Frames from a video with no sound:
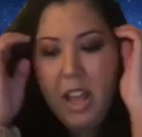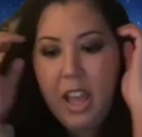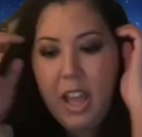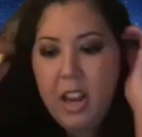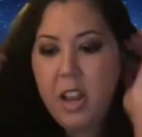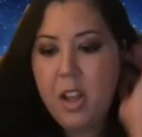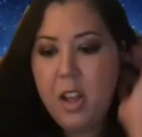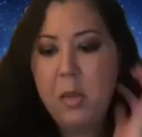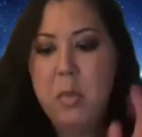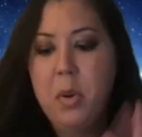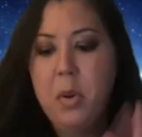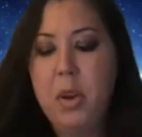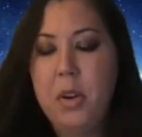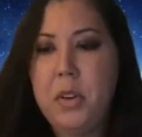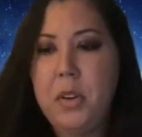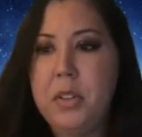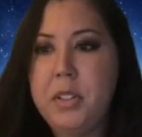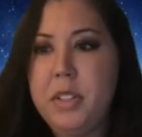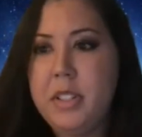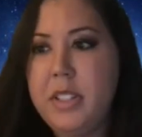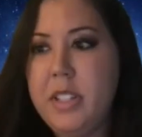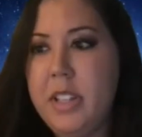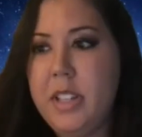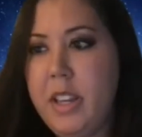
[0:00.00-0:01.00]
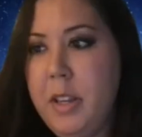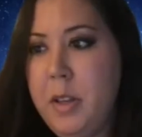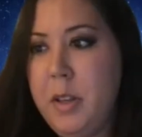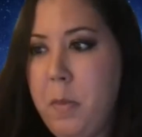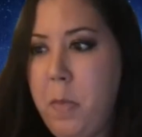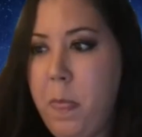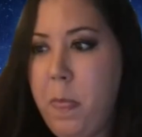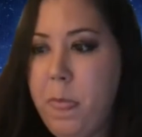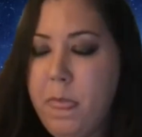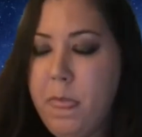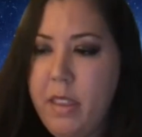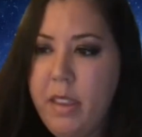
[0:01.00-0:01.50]
And I'll post
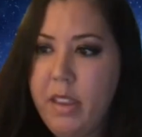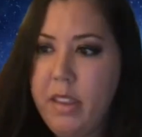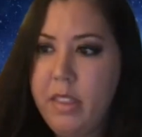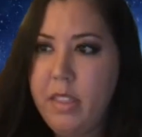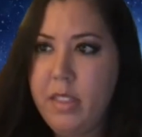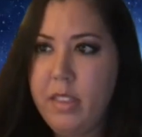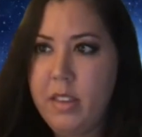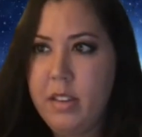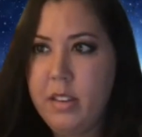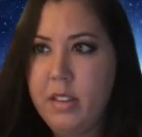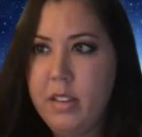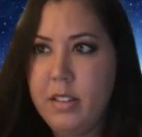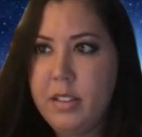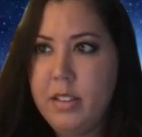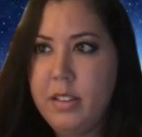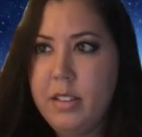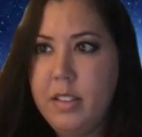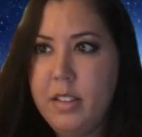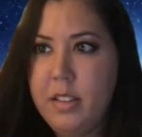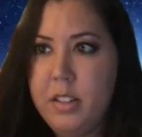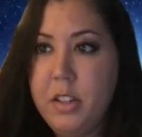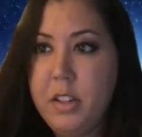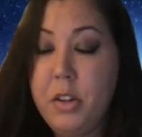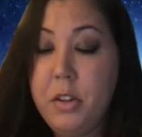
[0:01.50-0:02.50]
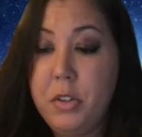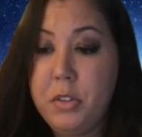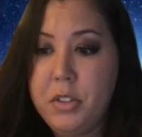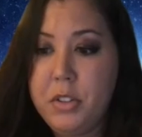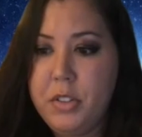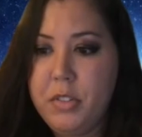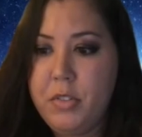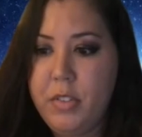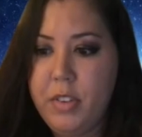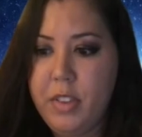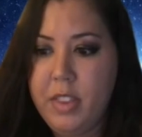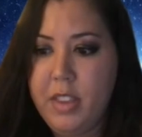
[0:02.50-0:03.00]
in the notes
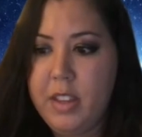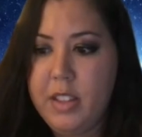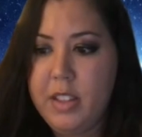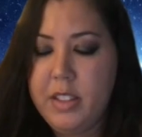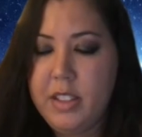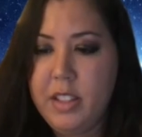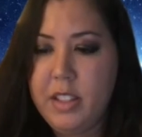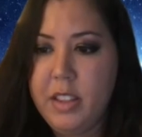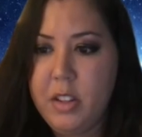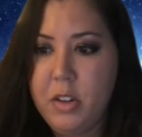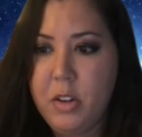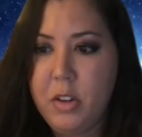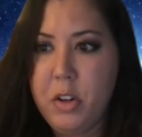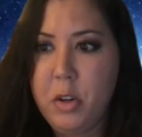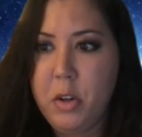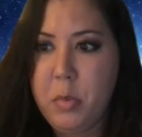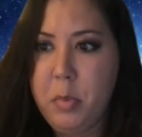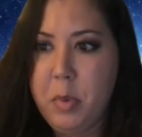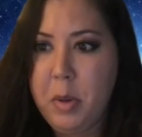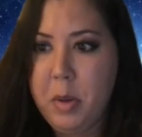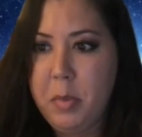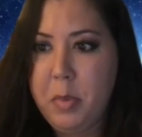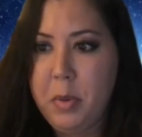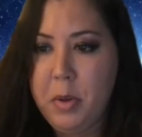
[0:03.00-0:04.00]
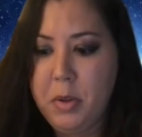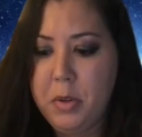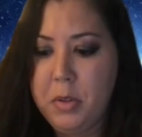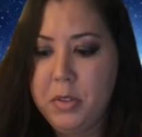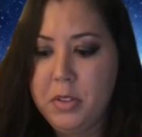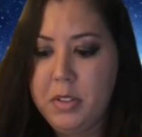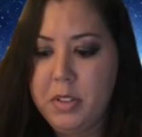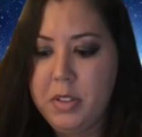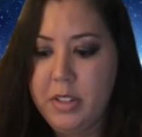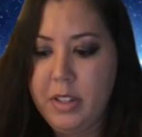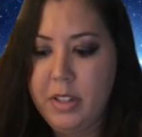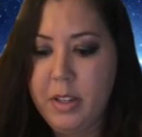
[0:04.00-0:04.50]
for this in the group, I'll
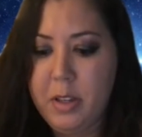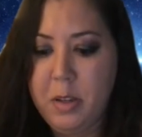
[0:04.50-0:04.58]
post